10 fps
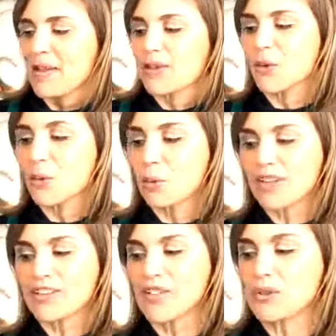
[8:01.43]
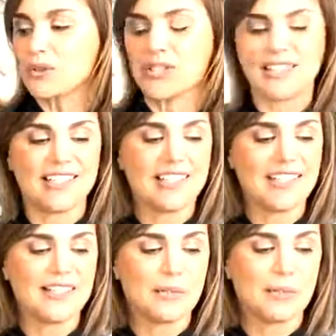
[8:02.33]
So once you see
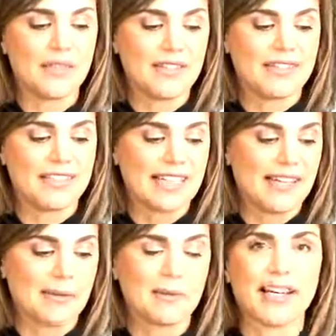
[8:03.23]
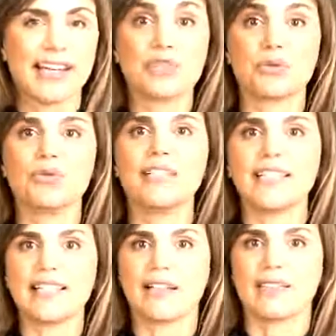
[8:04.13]
these with this Italian meringue, it's
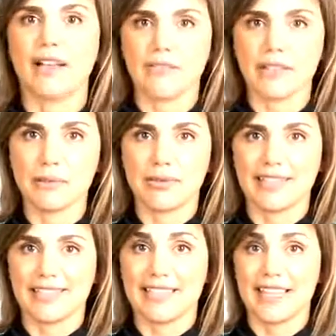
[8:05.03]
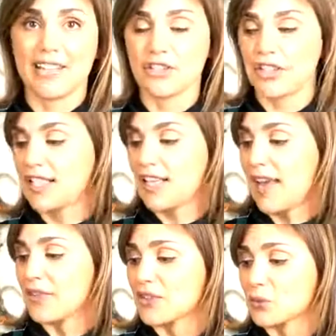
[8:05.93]
really a lovely presentation,
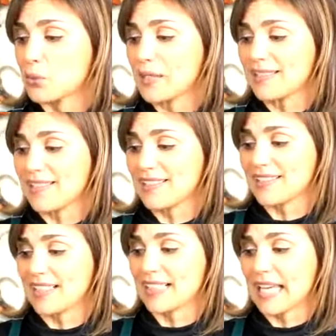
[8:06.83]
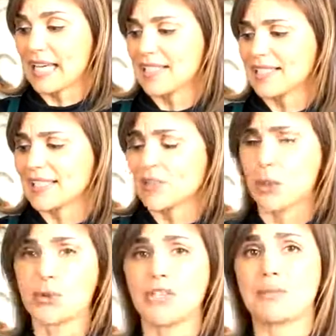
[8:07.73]
and the sweetness, again, it's like
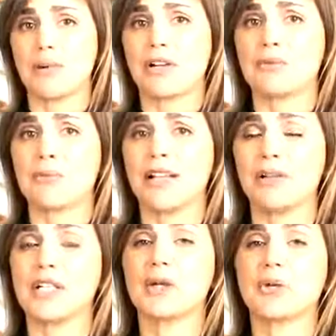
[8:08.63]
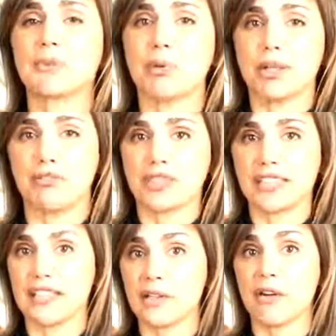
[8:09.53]
toasted marshmallow. It goes
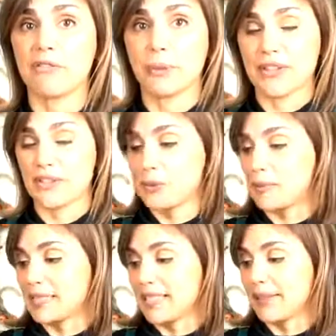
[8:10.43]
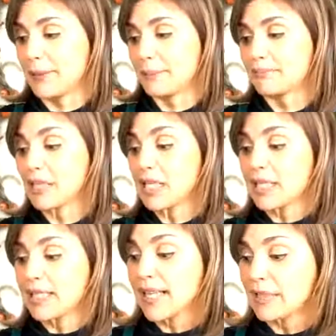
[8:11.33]
perfectly with a sweet potato.
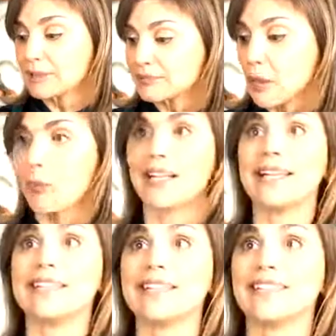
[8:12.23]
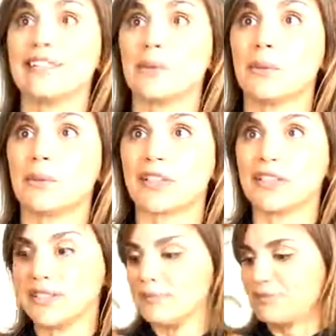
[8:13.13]
Now, 118, we're
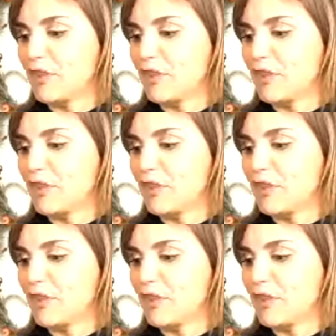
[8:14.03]
good.